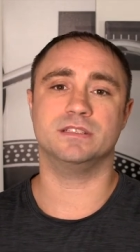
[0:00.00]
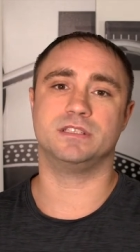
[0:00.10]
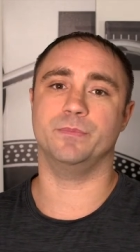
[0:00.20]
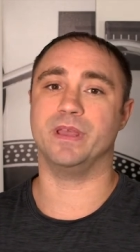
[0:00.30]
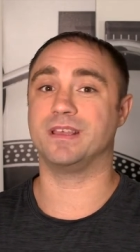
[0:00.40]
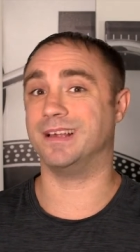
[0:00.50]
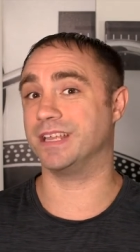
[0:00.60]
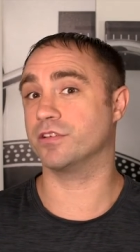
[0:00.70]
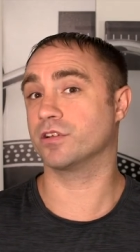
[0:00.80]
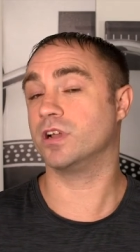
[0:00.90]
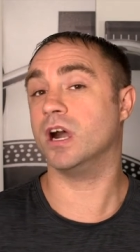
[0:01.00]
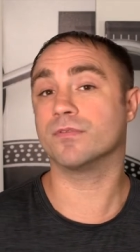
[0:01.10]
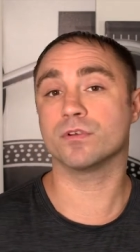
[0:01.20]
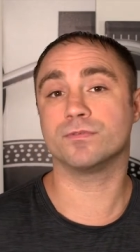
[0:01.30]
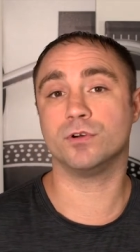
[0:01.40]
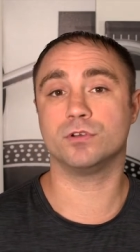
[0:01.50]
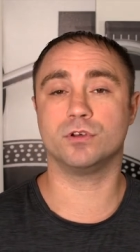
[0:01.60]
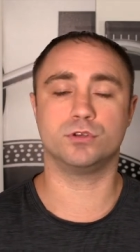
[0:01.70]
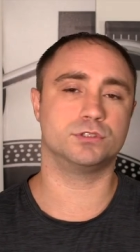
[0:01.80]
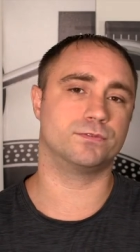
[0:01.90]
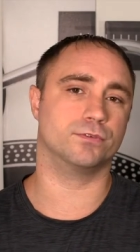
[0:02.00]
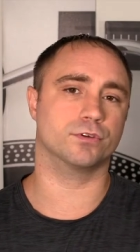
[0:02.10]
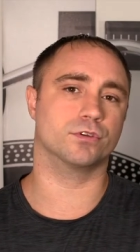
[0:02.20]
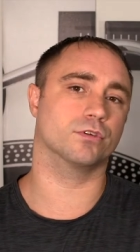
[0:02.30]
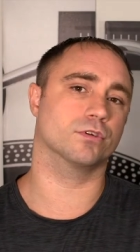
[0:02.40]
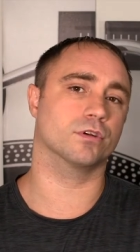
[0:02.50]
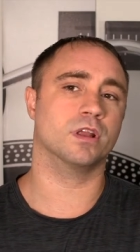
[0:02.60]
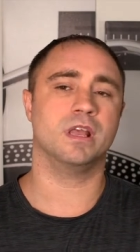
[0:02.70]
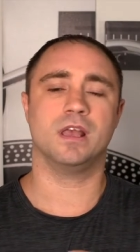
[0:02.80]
to make like your cover photos for your